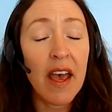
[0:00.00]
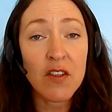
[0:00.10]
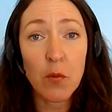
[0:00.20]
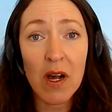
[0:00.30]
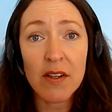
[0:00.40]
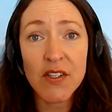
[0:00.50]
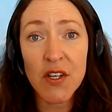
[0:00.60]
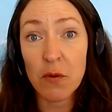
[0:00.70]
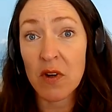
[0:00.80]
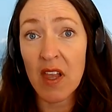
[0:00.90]
as well
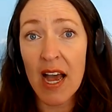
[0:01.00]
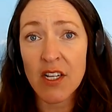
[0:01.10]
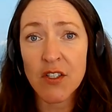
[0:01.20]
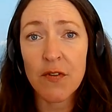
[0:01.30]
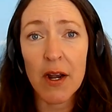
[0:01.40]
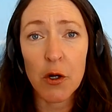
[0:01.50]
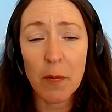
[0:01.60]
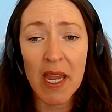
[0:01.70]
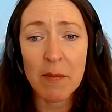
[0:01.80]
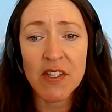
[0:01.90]
as a relaxed
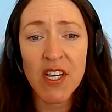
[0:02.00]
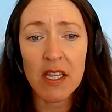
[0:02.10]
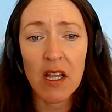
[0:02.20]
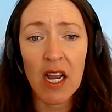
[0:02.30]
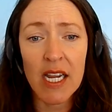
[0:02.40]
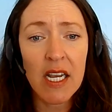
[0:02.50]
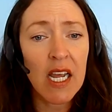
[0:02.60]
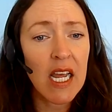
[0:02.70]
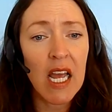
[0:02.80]
final payment deadline,